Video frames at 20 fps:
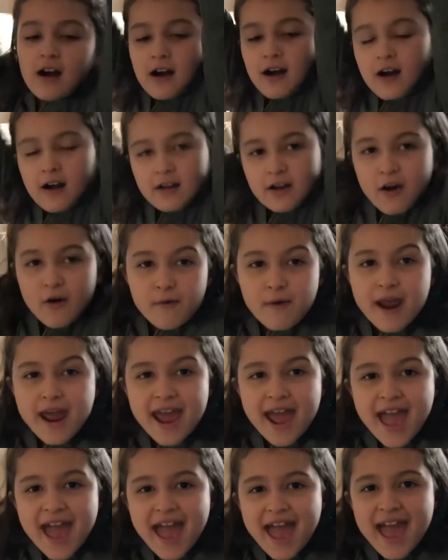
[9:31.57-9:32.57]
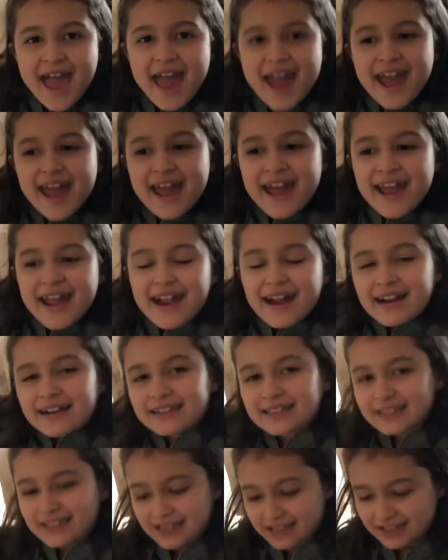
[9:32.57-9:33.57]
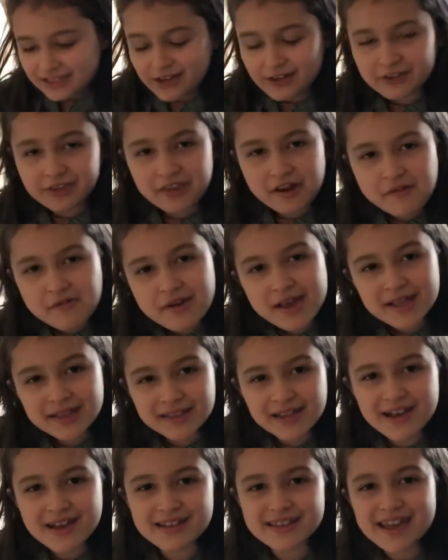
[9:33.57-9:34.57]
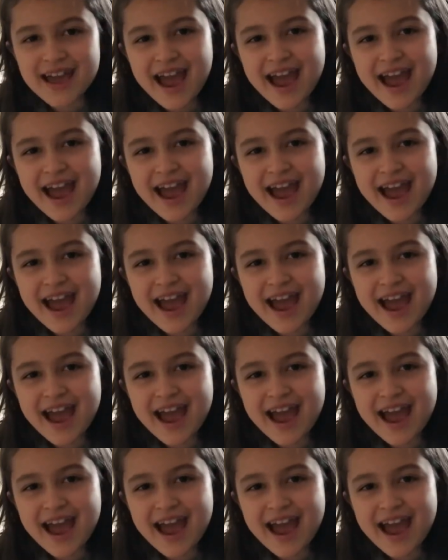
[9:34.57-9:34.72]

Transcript: correct. So Toritos,